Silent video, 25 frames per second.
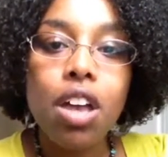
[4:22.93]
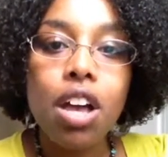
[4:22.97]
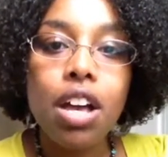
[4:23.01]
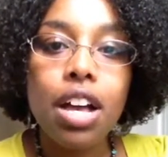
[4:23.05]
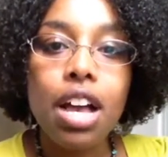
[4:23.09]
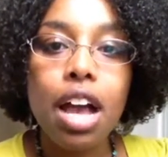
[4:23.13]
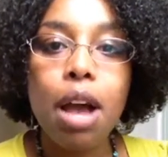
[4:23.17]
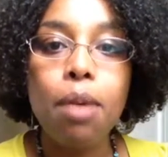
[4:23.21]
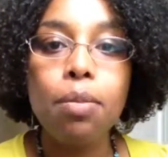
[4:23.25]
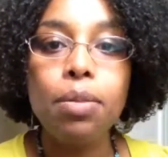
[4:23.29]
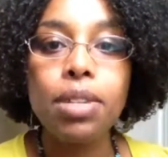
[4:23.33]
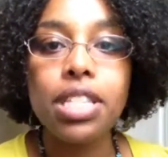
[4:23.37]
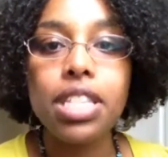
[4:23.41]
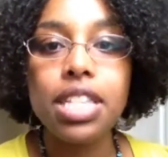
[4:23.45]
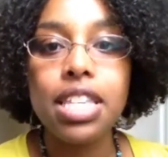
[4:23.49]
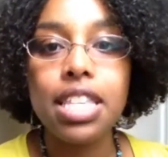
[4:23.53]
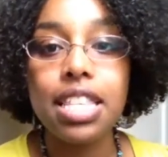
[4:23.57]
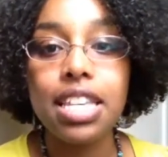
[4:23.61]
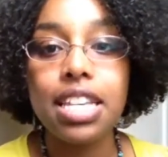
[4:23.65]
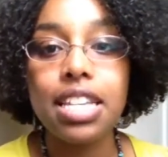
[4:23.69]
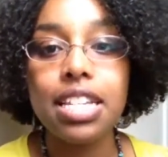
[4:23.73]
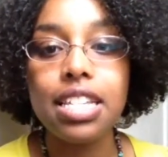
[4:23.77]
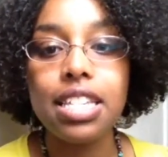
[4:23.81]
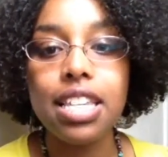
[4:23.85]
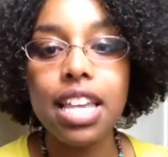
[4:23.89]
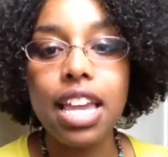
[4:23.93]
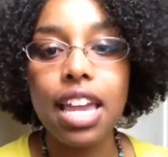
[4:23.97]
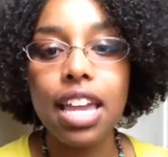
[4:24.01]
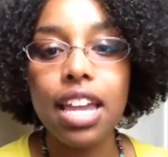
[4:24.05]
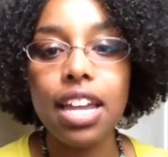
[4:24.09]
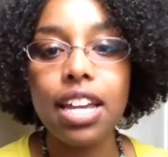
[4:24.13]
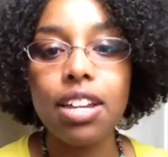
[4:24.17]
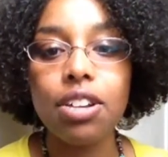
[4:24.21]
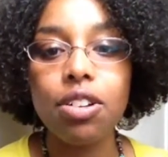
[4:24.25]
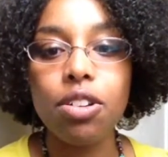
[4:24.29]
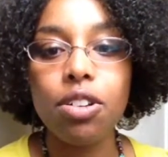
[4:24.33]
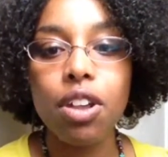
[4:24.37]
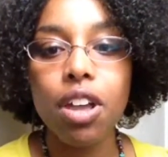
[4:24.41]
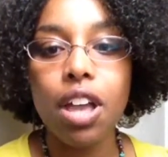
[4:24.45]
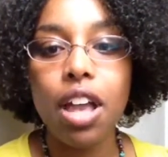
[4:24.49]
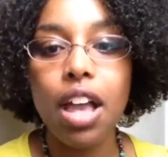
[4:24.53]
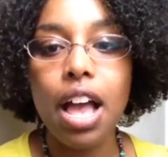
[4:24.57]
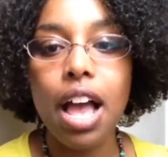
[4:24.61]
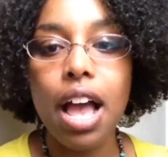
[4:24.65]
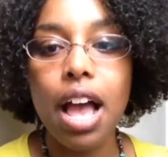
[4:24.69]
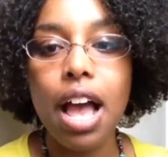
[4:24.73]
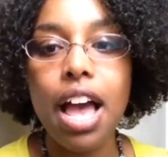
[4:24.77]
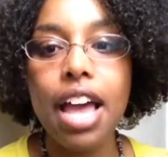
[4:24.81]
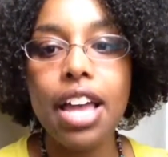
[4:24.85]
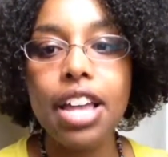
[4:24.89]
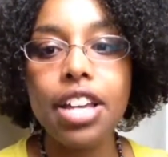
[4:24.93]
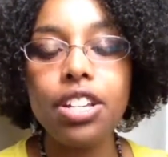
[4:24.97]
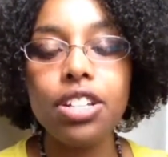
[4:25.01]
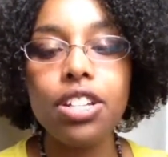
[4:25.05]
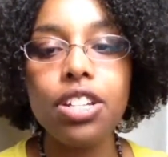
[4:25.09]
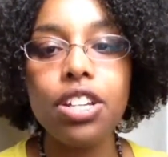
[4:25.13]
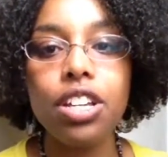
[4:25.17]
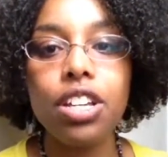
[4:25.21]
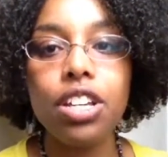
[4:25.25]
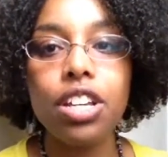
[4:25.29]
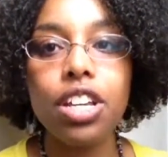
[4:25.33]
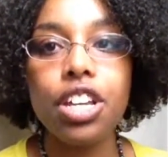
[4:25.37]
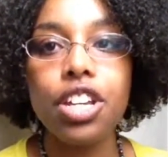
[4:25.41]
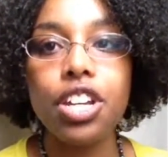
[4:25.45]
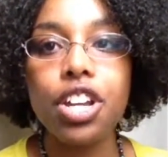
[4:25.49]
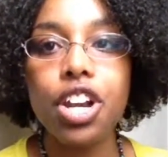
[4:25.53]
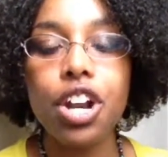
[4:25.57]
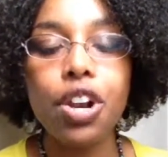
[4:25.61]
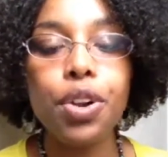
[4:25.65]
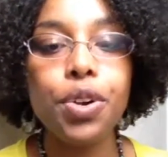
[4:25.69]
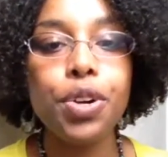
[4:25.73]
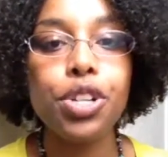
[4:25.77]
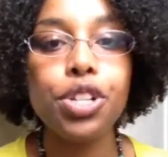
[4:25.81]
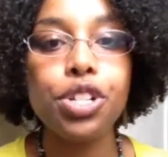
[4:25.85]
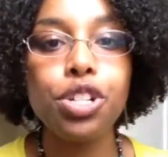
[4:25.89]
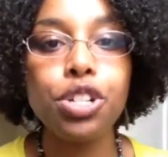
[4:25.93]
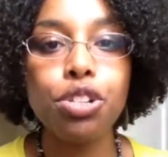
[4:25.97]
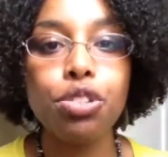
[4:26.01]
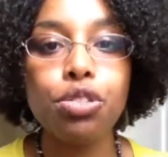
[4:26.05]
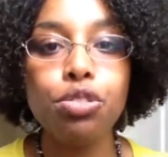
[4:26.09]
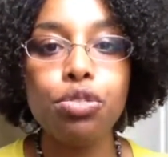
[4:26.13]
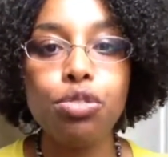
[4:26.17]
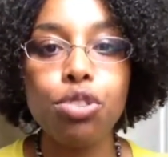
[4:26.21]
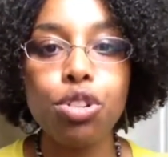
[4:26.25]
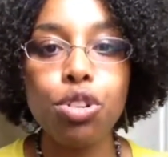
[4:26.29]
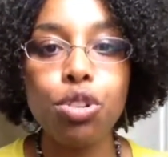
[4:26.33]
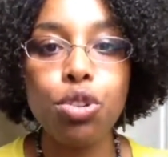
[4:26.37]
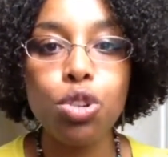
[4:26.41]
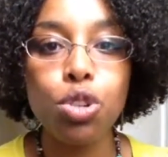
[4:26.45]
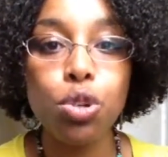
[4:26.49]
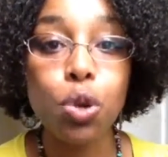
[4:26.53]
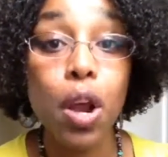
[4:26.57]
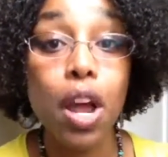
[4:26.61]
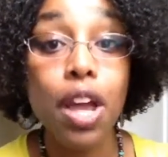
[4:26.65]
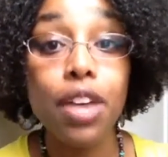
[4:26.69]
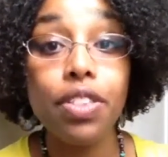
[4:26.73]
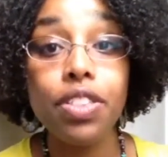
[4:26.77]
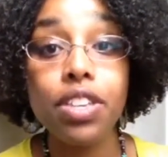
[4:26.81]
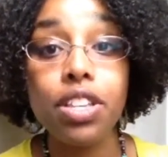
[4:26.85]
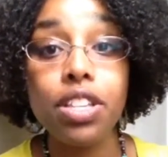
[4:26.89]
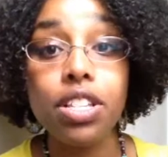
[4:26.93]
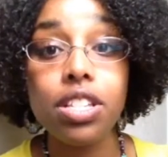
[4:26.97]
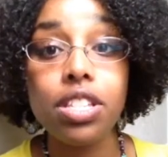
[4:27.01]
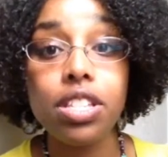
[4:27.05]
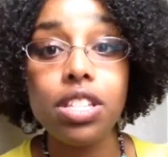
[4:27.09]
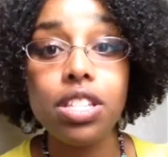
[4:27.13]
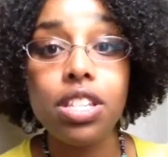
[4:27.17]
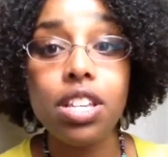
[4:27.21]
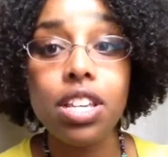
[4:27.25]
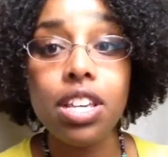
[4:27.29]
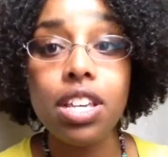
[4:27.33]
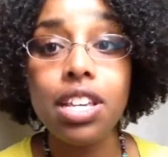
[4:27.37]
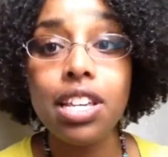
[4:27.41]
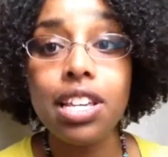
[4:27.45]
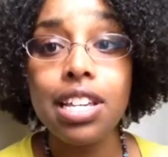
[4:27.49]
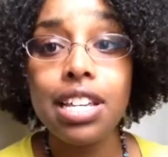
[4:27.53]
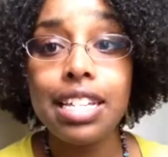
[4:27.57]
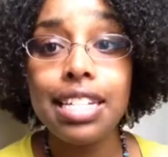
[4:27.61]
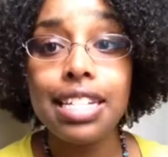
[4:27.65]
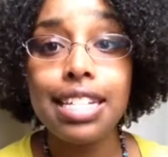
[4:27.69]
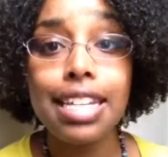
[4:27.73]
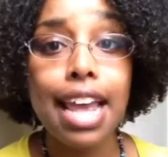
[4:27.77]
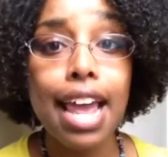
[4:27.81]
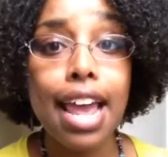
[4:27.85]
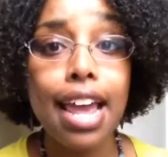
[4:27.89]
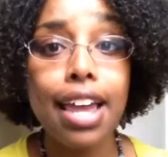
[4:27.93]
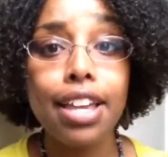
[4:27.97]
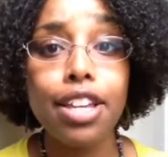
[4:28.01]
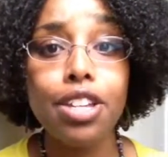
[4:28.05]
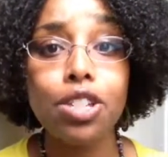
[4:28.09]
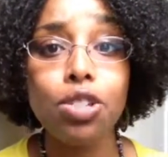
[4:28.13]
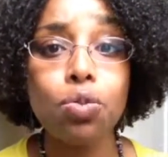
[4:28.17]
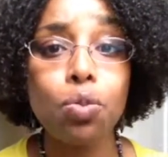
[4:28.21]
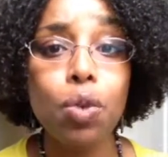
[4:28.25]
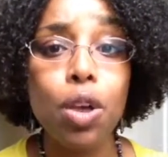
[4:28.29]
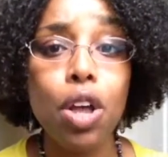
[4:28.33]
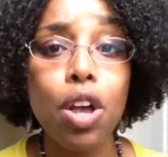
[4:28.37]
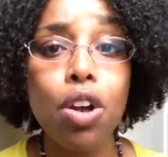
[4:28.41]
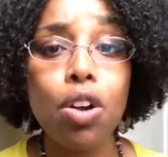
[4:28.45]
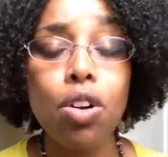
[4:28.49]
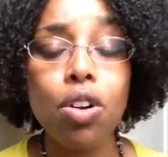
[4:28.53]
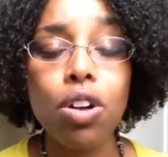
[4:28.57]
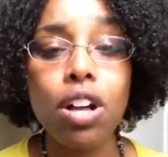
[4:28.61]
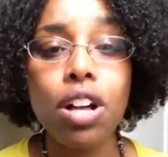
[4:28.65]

Comment to this, and I encourage you to try this tag as well.